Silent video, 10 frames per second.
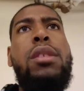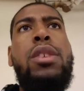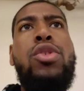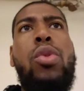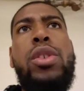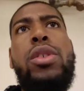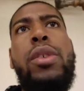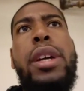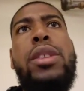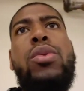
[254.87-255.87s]
and George
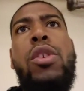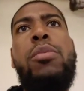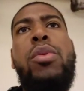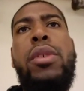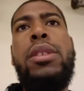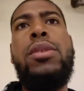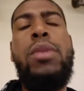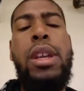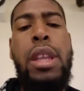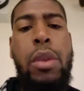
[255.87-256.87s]
Hill had 12 points
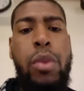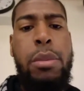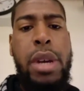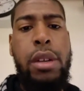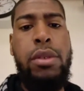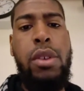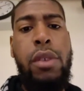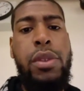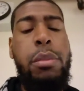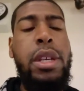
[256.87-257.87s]
and eight rebounds
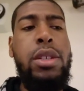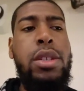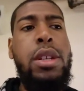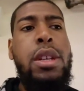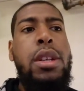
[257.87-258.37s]
off the bench.